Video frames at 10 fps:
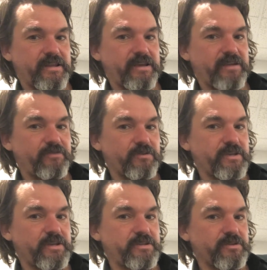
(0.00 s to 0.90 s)
if you
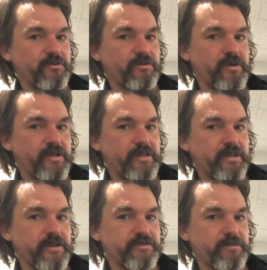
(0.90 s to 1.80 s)
need to,
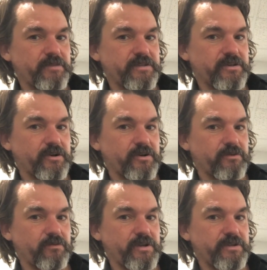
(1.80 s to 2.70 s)
like if something's a hard
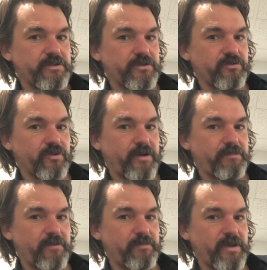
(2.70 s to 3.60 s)
reach, drop
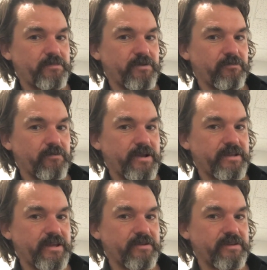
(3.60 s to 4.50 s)
that baby right
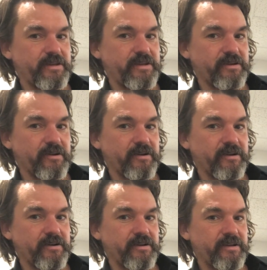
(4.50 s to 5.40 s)
down to here,
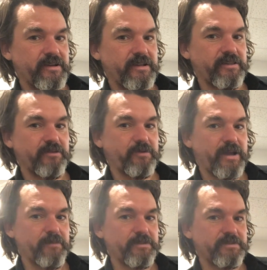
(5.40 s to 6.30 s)
and look what
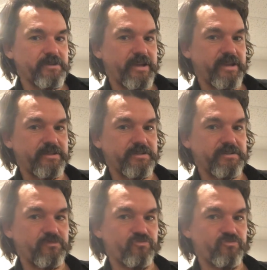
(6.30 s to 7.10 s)
happens. Your hand just